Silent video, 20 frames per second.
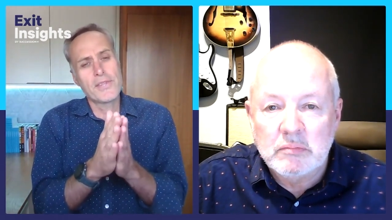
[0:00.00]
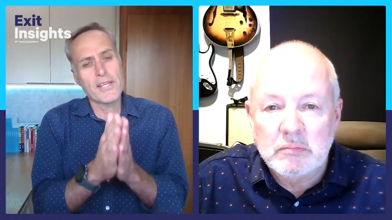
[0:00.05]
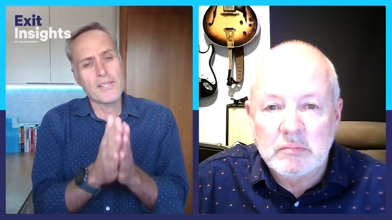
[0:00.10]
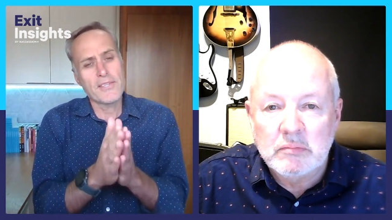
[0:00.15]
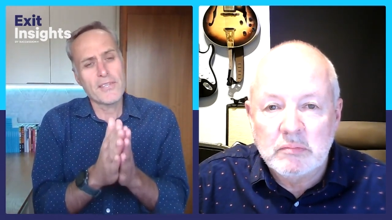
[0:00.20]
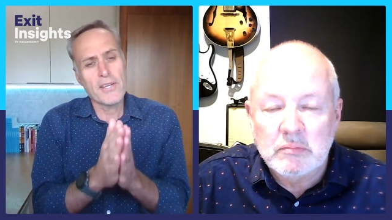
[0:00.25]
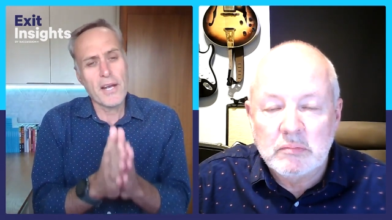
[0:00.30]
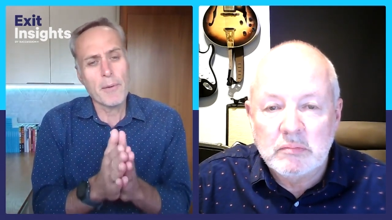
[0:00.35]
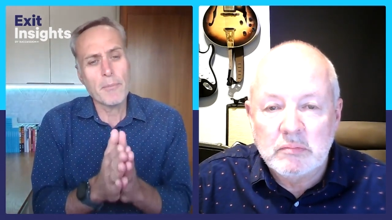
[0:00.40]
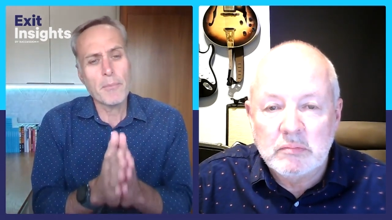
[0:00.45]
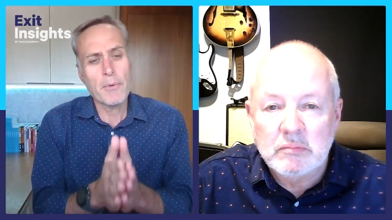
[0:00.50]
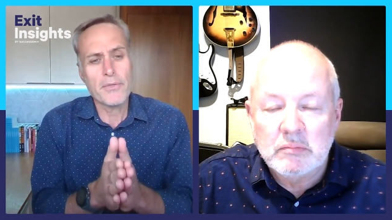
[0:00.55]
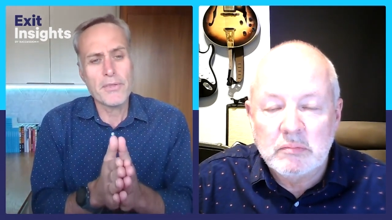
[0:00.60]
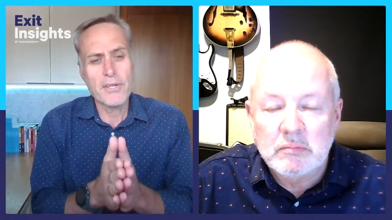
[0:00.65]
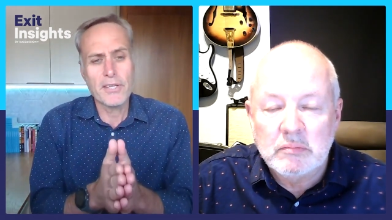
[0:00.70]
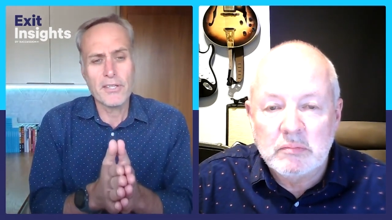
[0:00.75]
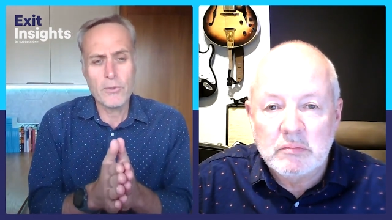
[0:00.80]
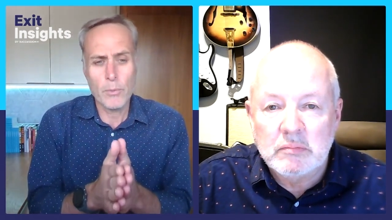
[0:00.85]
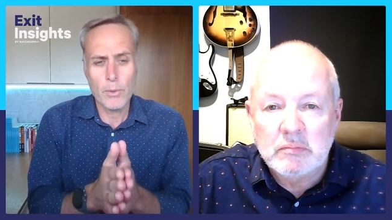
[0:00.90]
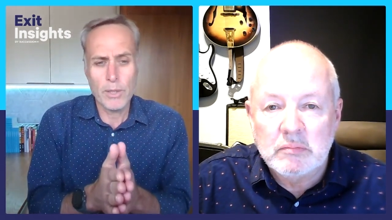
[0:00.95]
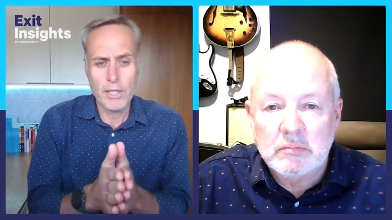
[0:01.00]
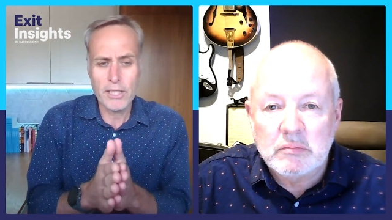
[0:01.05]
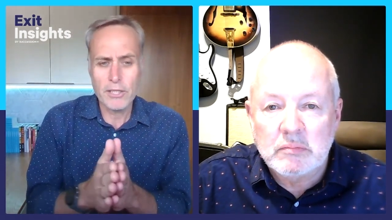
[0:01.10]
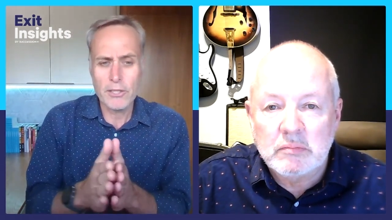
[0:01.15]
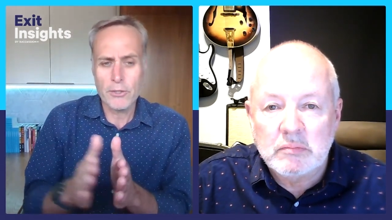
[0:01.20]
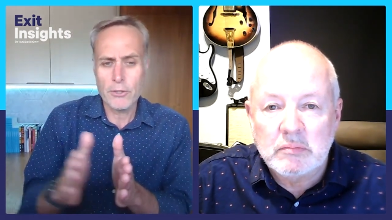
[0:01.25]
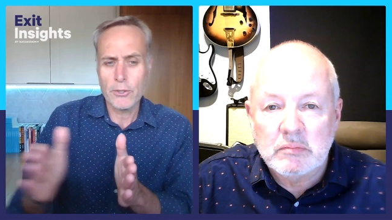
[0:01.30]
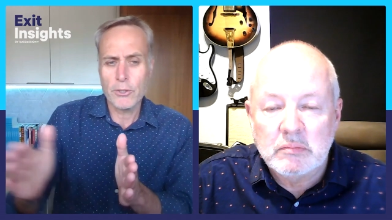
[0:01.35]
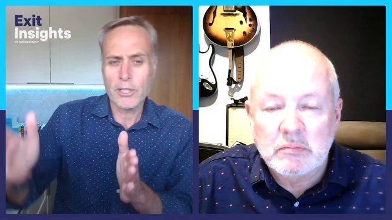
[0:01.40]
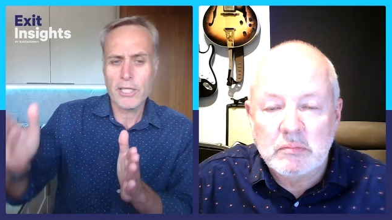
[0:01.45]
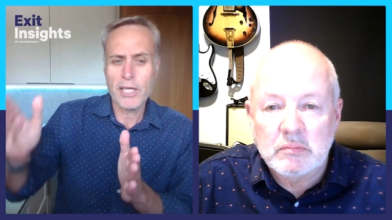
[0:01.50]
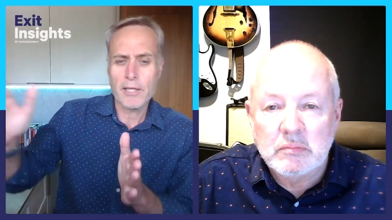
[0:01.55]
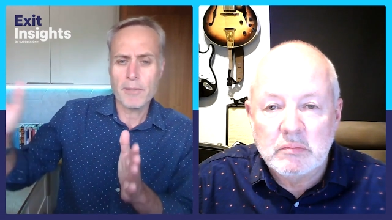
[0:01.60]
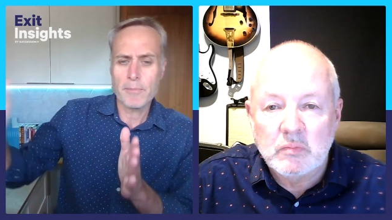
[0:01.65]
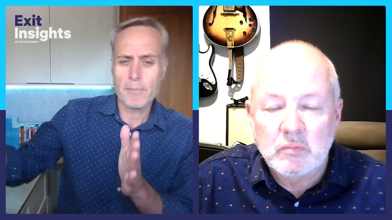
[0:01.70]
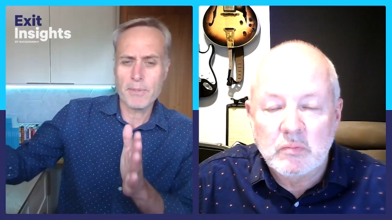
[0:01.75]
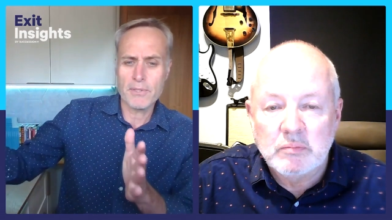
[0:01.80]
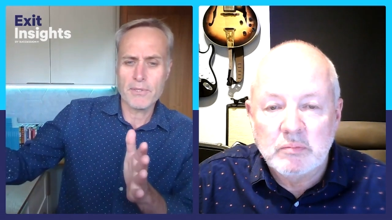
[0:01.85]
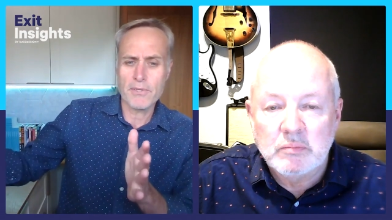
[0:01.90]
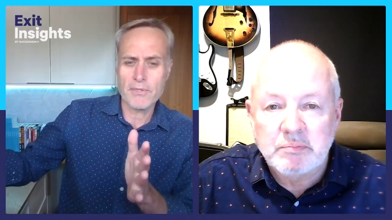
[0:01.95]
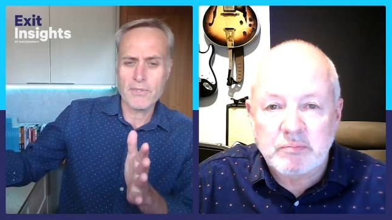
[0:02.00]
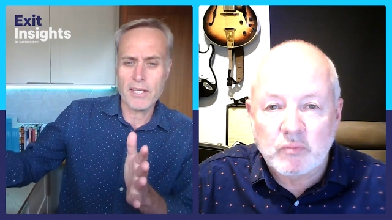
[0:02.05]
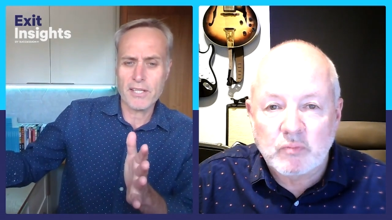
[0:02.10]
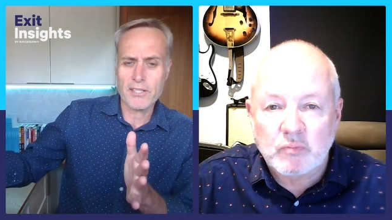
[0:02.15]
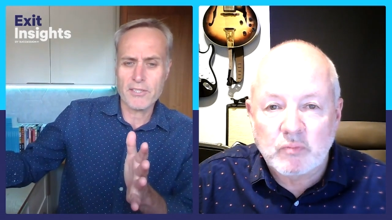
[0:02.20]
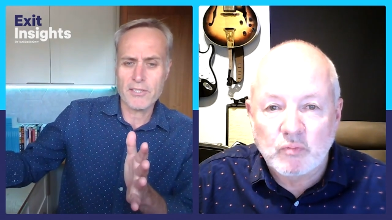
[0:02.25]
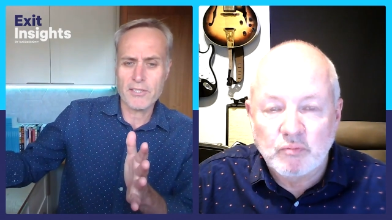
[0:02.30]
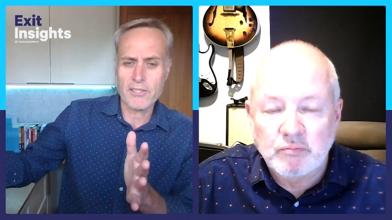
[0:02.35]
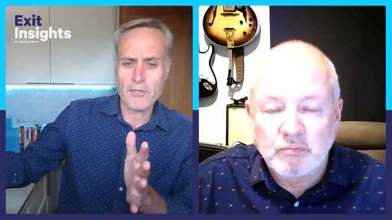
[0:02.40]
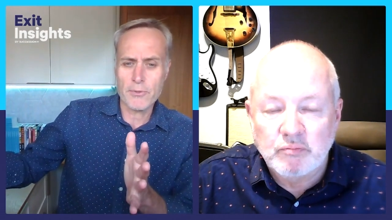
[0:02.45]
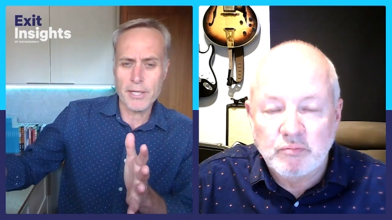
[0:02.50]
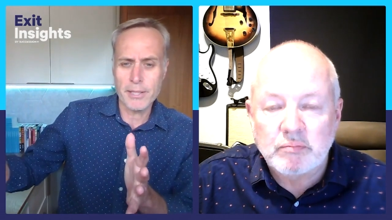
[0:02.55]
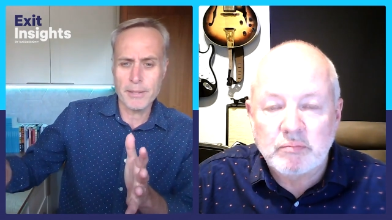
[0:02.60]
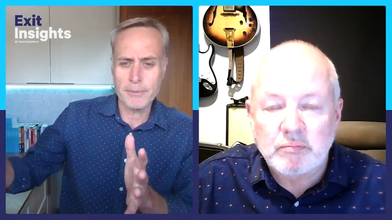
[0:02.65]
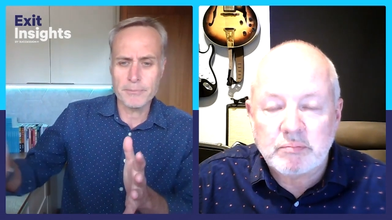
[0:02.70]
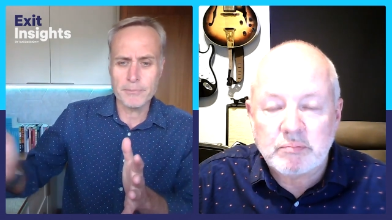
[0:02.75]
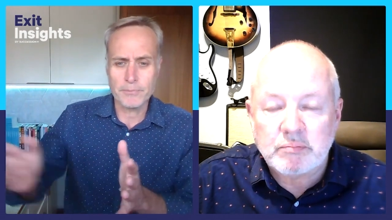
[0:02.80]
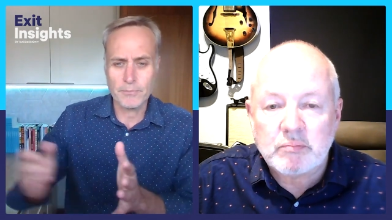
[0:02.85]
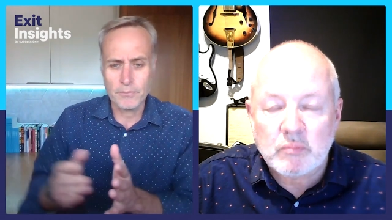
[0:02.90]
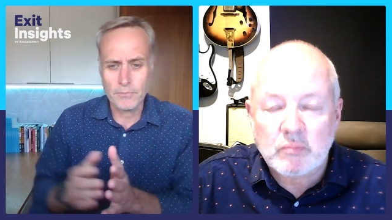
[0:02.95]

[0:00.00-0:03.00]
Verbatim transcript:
Speaker 1: there's a number of things that we need to do to get the business exit ready.